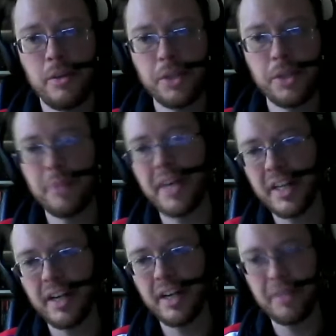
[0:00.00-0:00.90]
which I'm writing
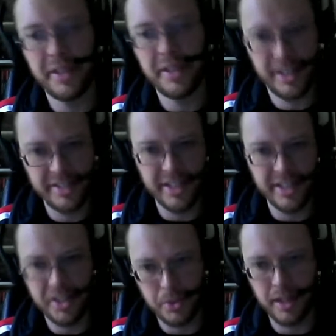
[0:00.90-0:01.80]
a novel in that setting
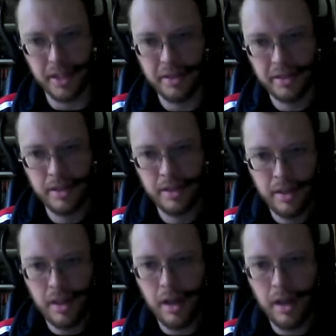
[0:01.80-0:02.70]
as well.
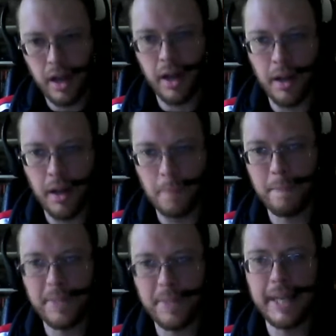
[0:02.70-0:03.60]

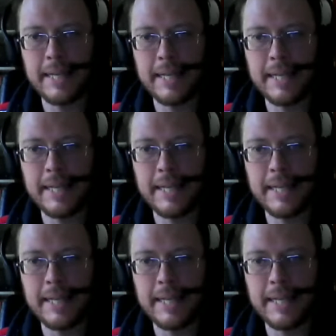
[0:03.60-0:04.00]
And